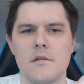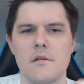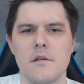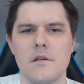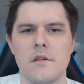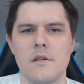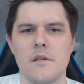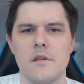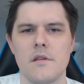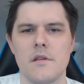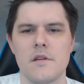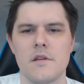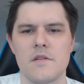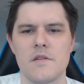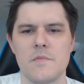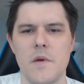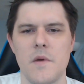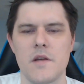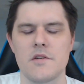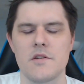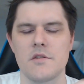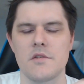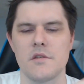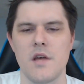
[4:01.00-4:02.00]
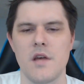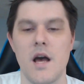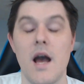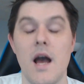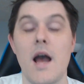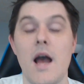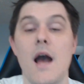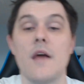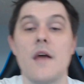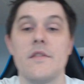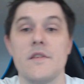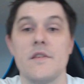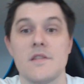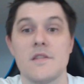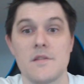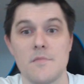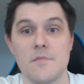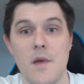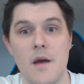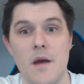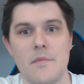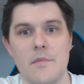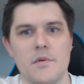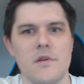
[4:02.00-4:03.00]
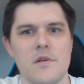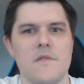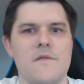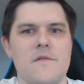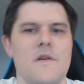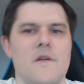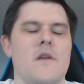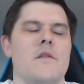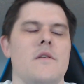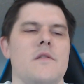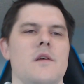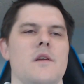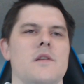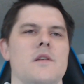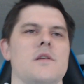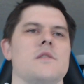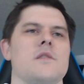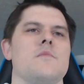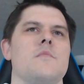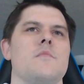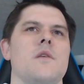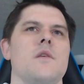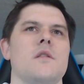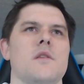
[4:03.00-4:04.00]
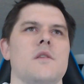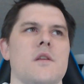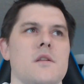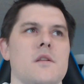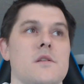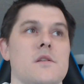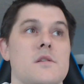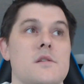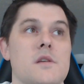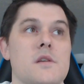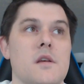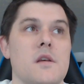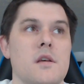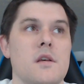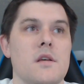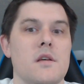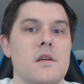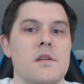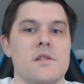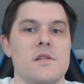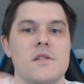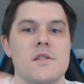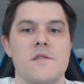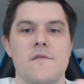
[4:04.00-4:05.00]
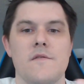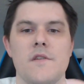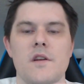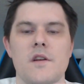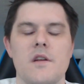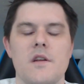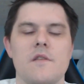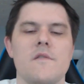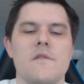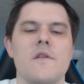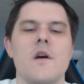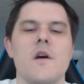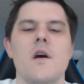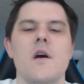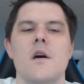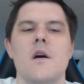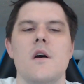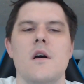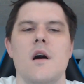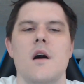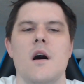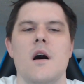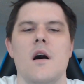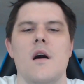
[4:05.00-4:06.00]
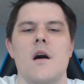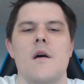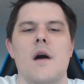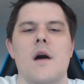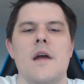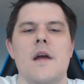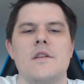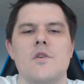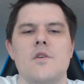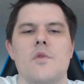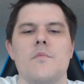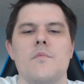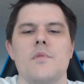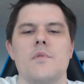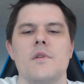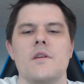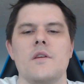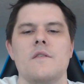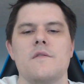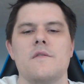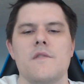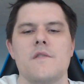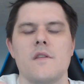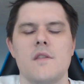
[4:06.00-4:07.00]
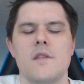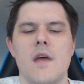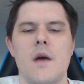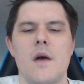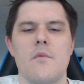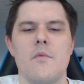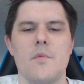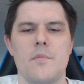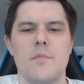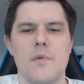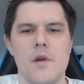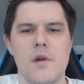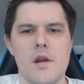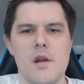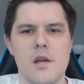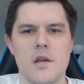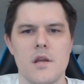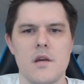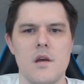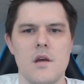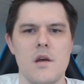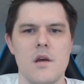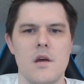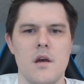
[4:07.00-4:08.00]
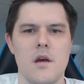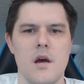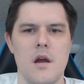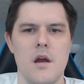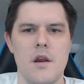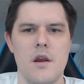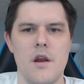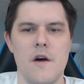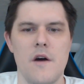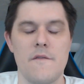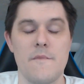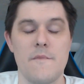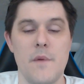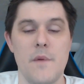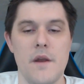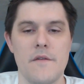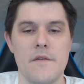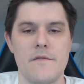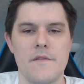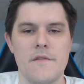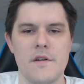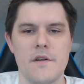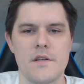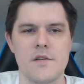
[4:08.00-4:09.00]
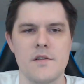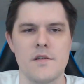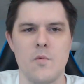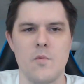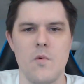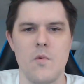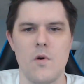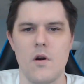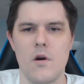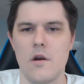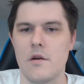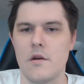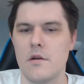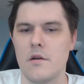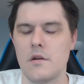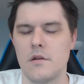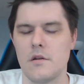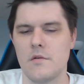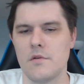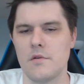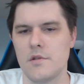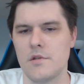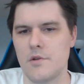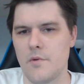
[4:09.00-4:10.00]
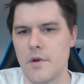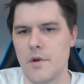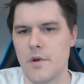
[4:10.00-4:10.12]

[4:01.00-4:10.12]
the special, this is my belief, that doesn't mean that it's definitive. I don't believe that will bring enough benefit to warrant doing.